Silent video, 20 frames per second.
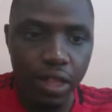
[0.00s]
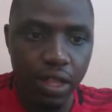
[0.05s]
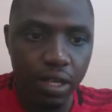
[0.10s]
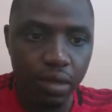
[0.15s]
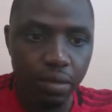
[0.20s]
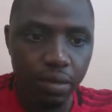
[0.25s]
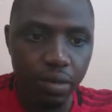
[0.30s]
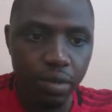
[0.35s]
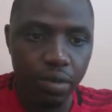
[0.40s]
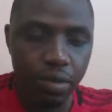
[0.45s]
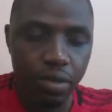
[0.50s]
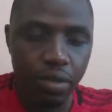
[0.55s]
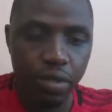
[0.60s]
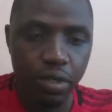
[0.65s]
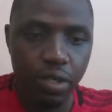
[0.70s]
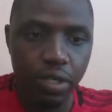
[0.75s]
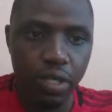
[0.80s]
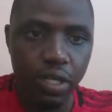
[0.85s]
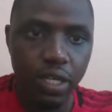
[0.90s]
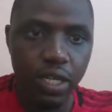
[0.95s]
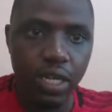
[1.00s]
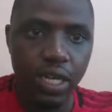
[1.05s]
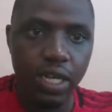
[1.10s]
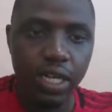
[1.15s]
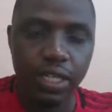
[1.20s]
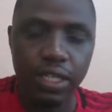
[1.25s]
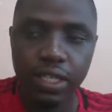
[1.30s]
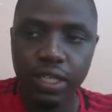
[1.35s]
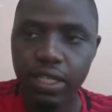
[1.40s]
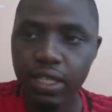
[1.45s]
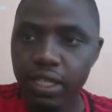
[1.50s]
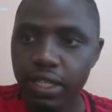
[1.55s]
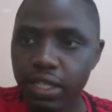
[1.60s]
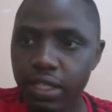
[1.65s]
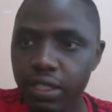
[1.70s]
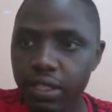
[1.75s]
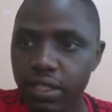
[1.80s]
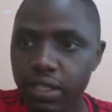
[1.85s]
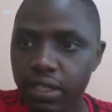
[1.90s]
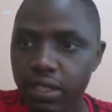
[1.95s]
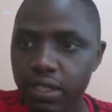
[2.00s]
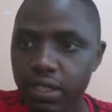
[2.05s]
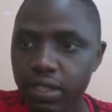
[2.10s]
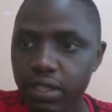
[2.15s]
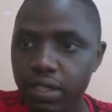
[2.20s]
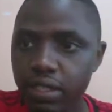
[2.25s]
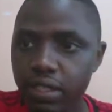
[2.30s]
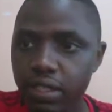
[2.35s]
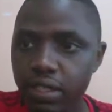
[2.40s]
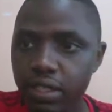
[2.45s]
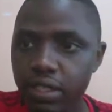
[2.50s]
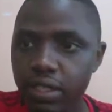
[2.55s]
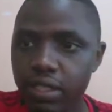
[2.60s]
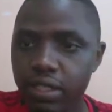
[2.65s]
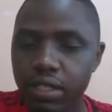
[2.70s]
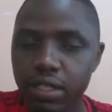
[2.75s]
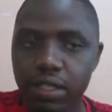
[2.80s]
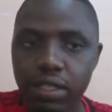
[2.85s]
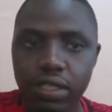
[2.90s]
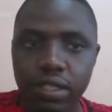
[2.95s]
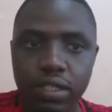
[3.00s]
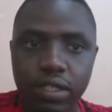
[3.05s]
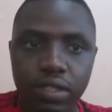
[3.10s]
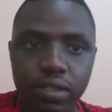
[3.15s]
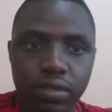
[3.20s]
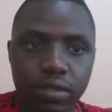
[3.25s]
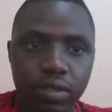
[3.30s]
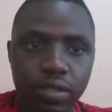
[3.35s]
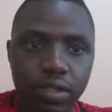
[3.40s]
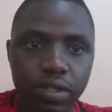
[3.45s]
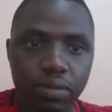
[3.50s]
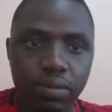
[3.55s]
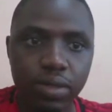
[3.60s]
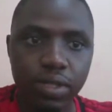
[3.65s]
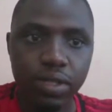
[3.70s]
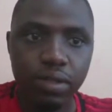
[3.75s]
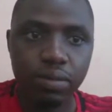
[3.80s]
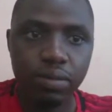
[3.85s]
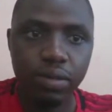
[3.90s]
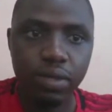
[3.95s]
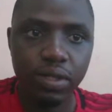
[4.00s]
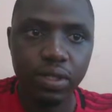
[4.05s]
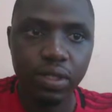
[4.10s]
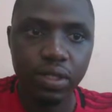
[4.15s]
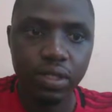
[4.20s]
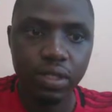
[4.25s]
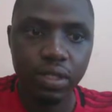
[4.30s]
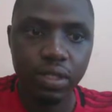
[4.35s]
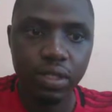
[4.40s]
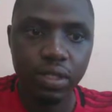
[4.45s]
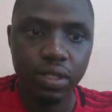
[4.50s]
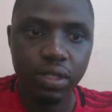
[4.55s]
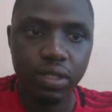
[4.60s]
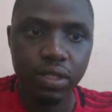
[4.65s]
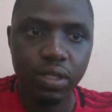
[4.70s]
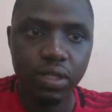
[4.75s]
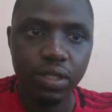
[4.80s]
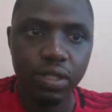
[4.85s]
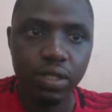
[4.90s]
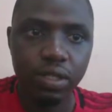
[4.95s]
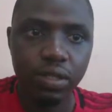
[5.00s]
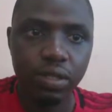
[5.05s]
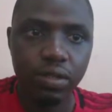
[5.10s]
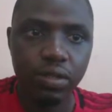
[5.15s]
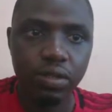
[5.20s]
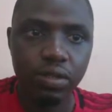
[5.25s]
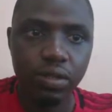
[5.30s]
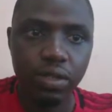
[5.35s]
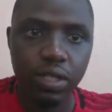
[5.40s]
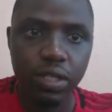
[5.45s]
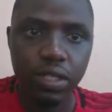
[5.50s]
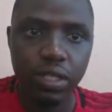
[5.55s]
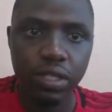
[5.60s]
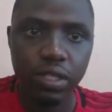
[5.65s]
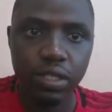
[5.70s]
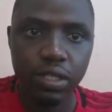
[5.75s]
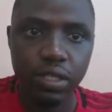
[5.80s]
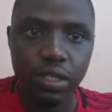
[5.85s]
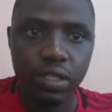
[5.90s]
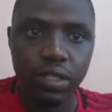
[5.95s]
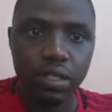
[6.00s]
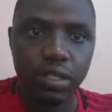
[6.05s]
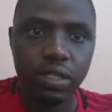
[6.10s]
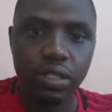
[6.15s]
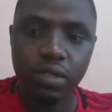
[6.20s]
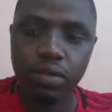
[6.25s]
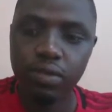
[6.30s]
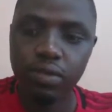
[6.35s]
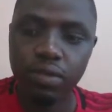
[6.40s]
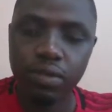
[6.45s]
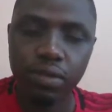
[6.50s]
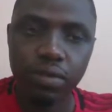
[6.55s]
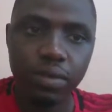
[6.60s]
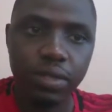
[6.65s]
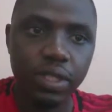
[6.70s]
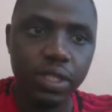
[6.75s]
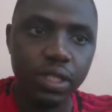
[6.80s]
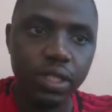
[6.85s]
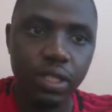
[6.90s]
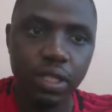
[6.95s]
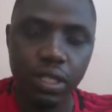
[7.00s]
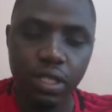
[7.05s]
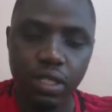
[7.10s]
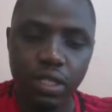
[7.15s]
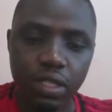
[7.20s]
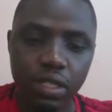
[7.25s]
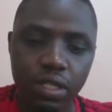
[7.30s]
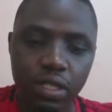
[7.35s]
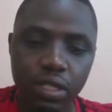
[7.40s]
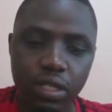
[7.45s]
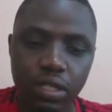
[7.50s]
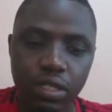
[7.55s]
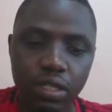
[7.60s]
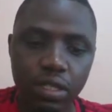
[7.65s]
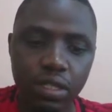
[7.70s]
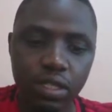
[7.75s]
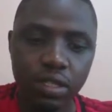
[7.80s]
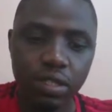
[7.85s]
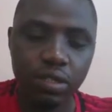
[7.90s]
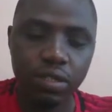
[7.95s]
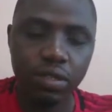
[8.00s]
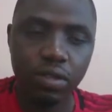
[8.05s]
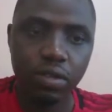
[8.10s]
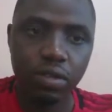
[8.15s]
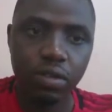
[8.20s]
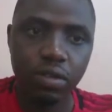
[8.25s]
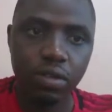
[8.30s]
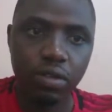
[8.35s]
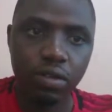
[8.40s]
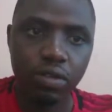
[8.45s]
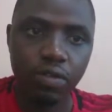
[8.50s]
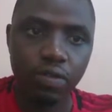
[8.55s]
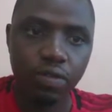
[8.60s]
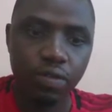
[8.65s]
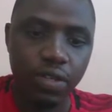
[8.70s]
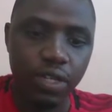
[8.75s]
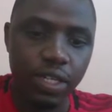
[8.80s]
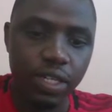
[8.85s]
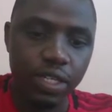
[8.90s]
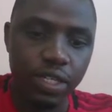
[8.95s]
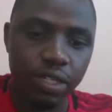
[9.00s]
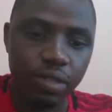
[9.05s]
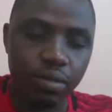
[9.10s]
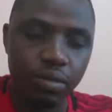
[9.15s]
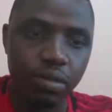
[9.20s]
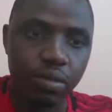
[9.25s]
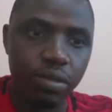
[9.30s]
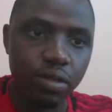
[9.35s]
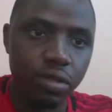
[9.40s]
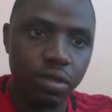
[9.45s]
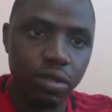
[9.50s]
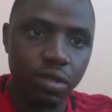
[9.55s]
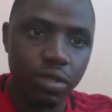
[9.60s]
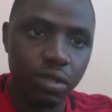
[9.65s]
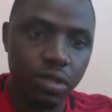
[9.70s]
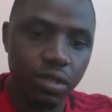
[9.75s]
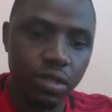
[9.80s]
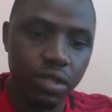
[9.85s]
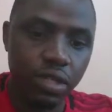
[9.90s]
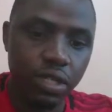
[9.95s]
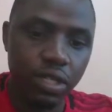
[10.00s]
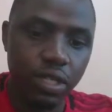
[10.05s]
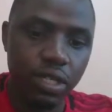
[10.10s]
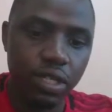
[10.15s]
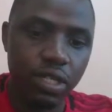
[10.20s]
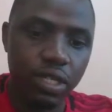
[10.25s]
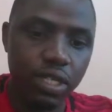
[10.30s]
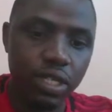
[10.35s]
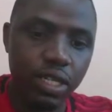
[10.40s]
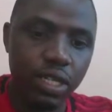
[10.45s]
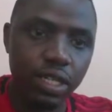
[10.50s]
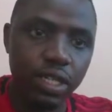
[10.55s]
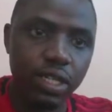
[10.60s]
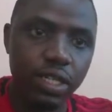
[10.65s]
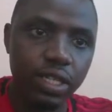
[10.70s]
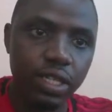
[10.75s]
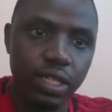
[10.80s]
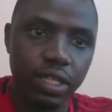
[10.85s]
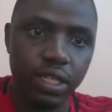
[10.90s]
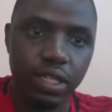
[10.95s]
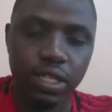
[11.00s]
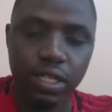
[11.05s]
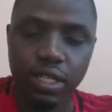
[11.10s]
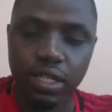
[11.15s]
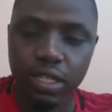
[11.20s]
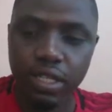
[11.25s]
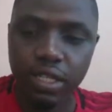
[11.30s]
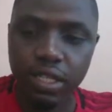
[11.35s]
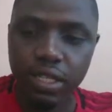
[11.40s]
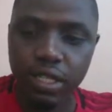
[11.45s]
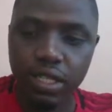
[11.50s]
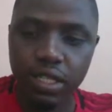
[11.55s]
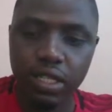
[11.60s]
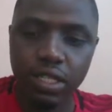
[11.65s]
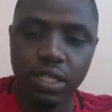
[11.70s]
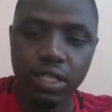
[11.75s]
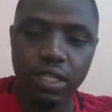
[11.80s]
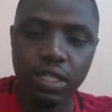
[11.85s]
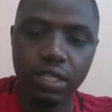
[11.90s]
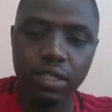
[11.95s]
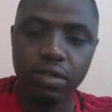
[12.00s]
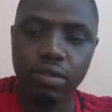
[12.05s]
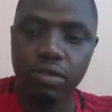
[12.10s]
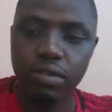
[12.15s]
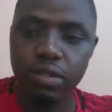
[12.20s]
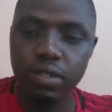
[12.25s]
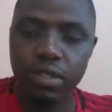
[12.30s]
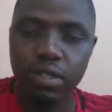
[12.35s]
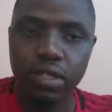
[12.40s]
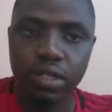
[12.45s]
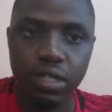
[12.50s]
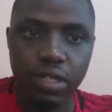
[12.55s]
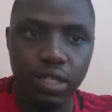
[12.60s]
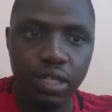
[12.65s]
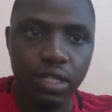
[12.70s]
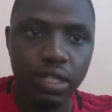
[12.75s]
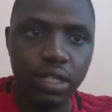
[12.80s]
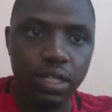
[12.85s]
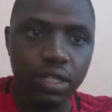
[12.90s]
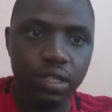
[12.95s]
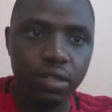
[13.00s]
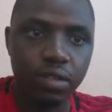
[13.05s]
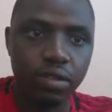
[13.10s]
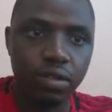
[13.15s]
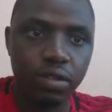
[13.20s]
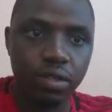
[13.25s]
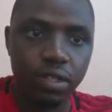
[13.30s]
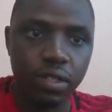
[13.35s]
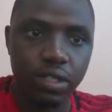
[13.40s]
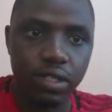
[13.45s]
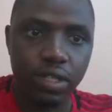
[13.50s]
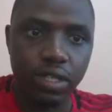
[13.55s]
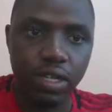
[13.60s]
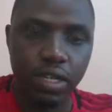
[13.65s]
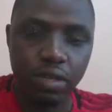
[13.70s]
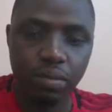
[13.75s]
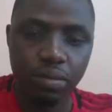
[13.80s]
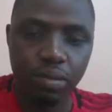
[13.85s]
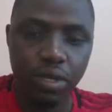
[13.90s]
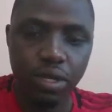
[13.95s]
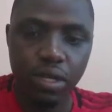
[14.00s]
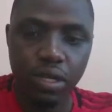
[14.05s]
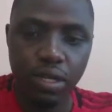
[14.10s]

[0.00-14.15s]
table, and then let's list those departments here. We can list them from here. Let's call variable data equals, let's call it dep